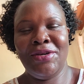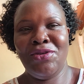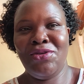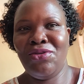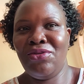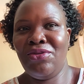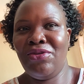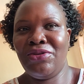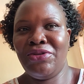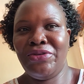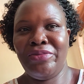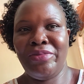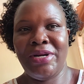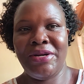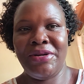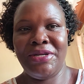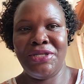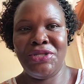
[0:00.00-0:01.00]
who got
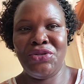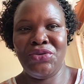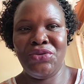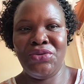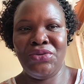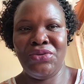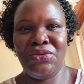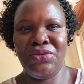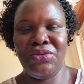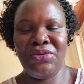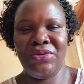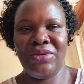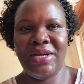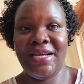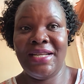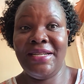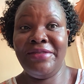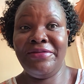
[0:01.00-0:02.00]
married to
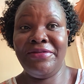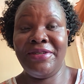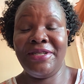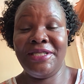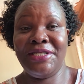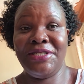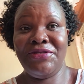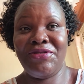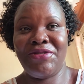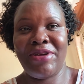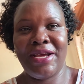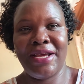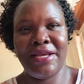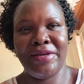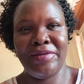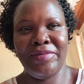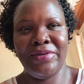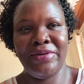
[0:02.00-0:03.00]
a different
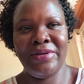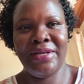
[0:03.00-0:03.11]
tribe.